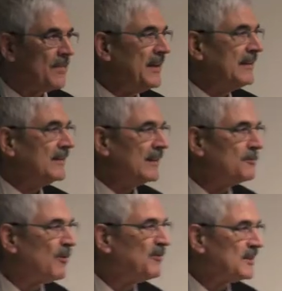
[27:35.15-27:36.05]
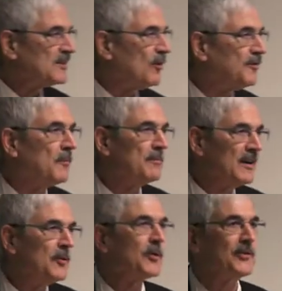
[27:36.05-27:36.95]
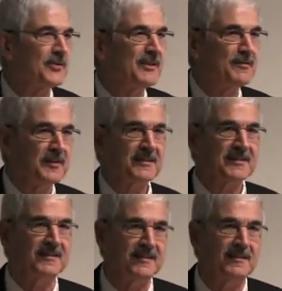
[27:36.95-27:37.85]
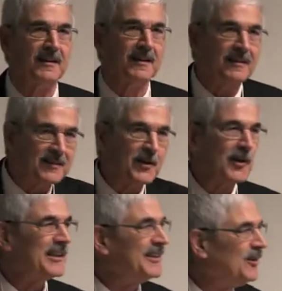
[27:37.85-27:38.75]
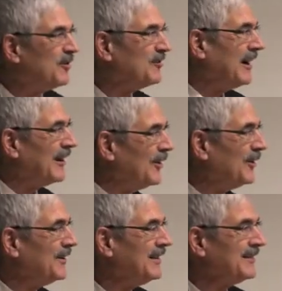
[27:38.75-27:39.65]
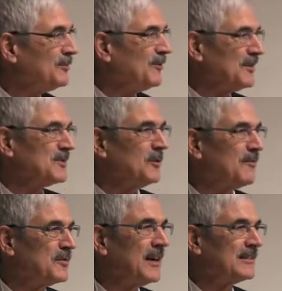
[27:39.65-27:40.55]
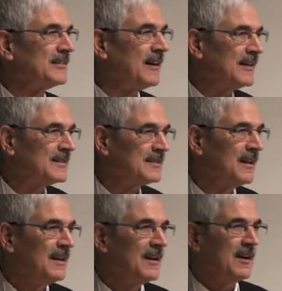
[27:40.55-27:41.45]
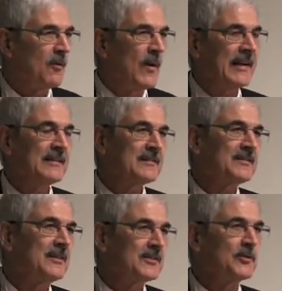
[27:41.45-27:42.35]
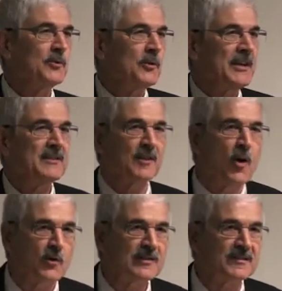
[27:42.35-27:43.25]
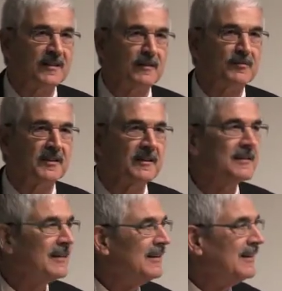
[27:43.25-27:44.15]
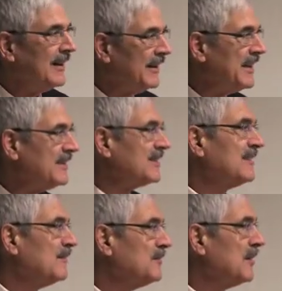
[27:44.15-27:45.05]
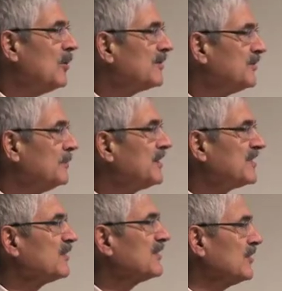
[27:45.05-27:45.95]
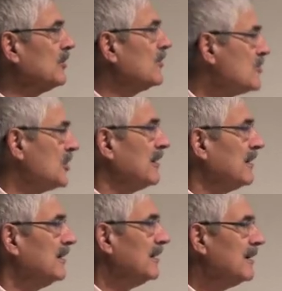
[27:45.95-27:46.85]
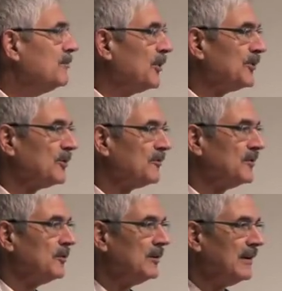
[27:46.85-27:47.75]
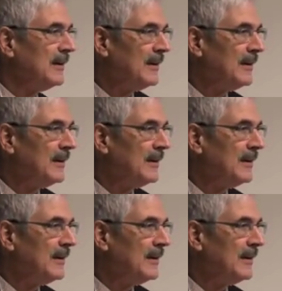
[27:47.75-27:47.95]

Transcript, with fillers: But then a professor from Ben Gurion University, a colleague of Alon, Professor Aviad Raz, went to do his own survey. And his survey was from the sociological point of view.